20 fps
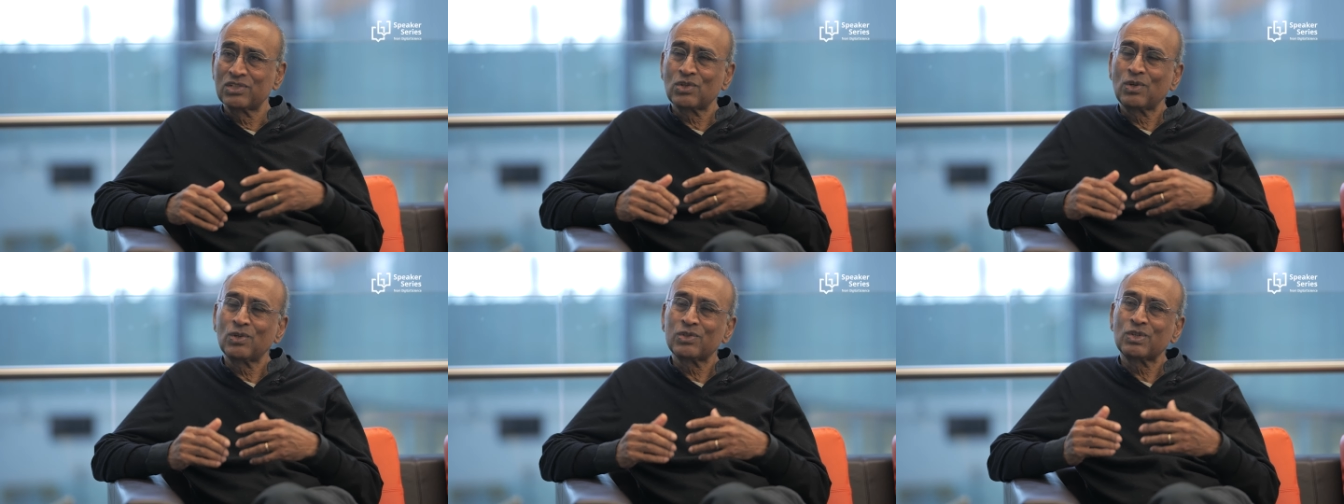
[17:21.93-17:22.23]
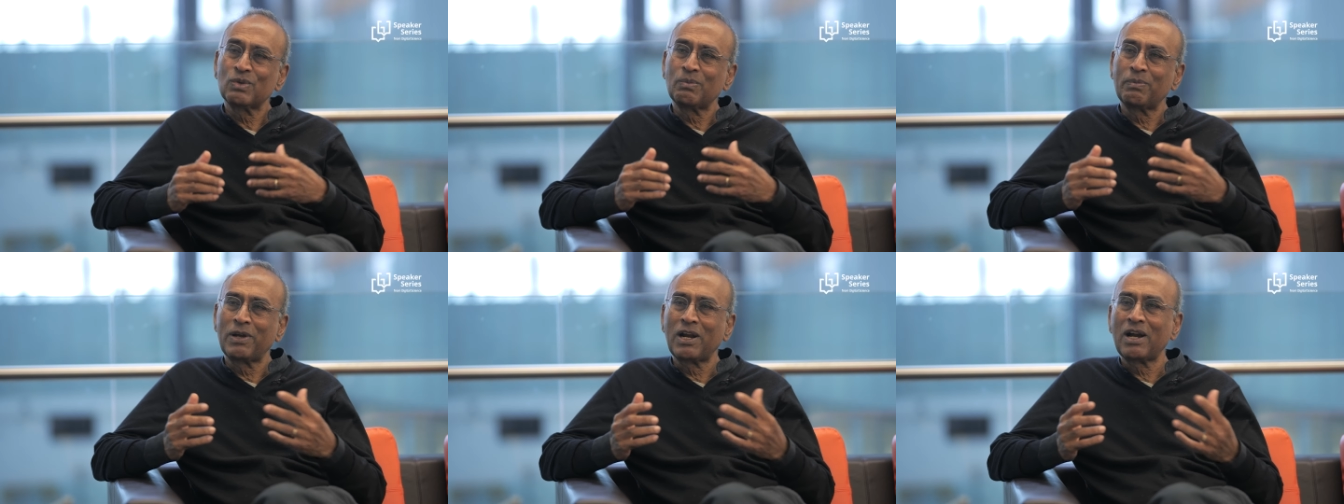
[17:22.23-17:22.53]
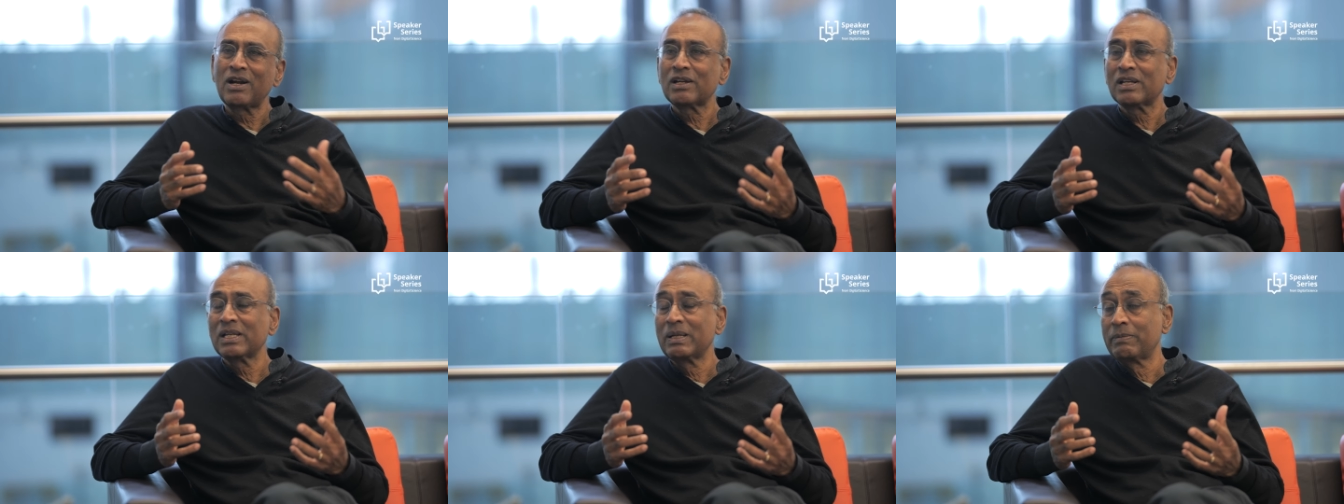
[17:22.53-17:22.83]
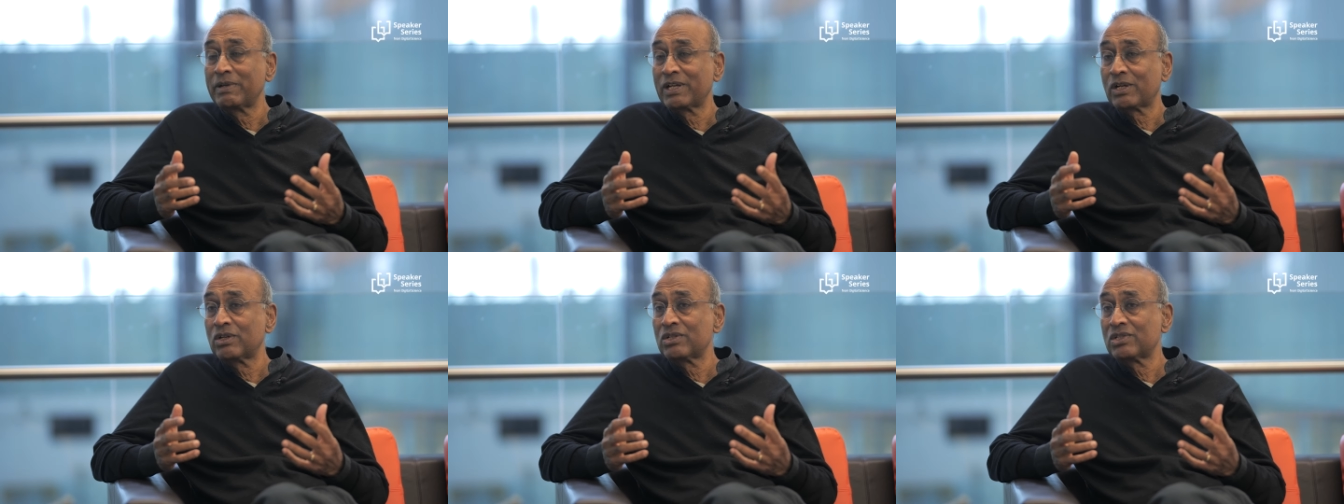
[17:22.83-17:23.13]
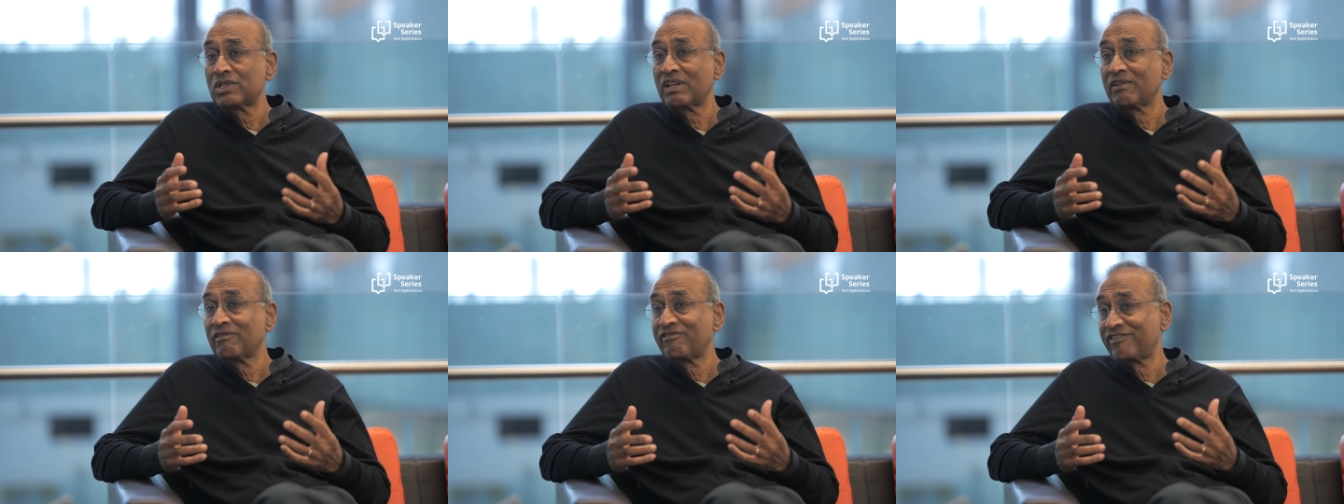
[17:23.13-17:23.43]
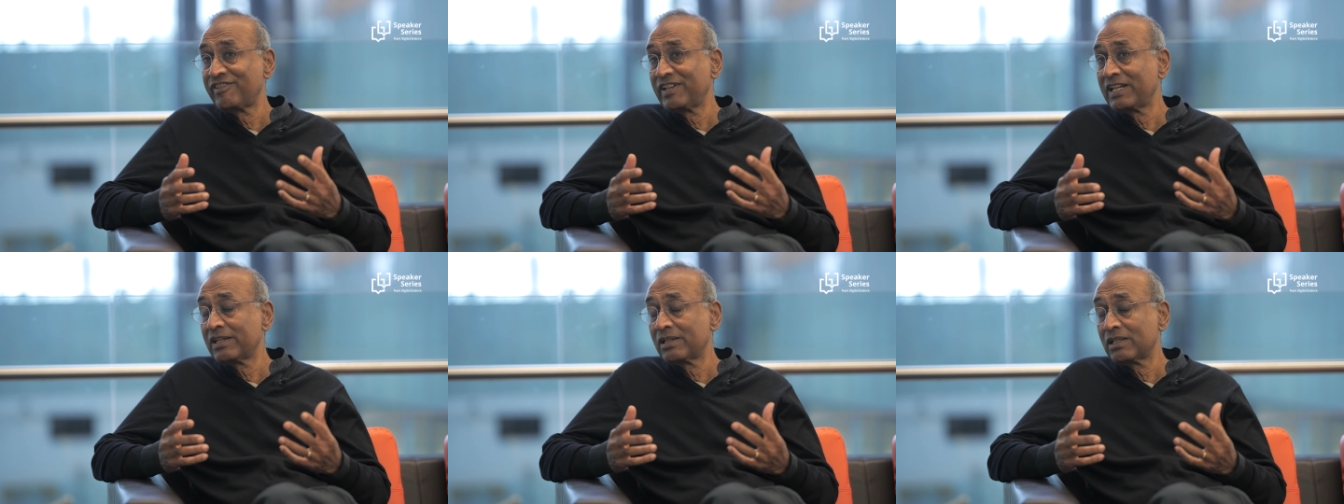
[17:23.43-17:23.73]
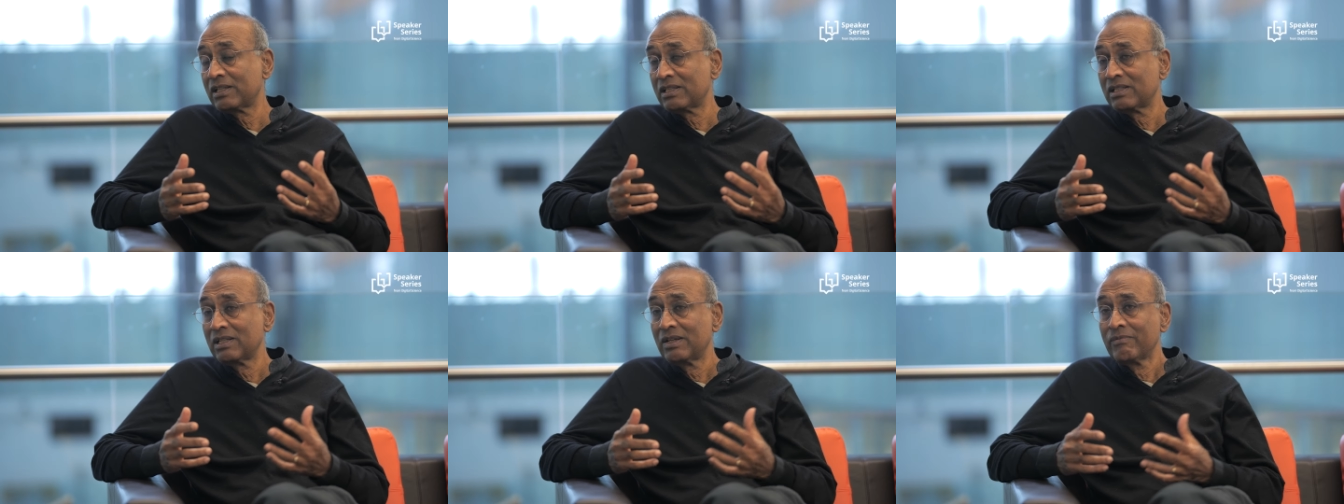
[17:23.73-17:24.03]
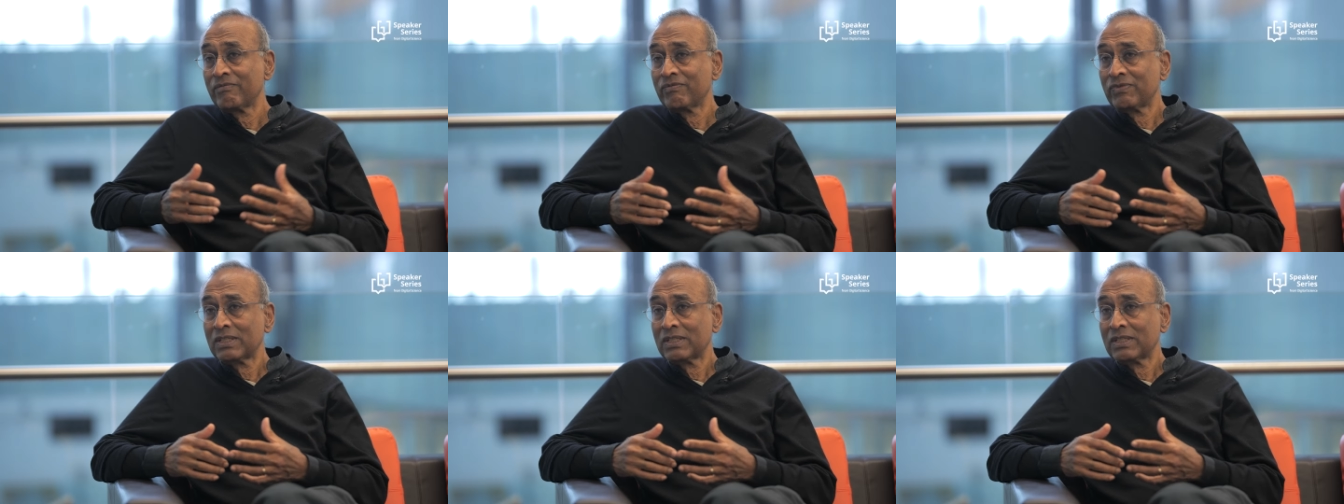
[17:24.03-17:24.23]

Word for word: It's also partly because they feel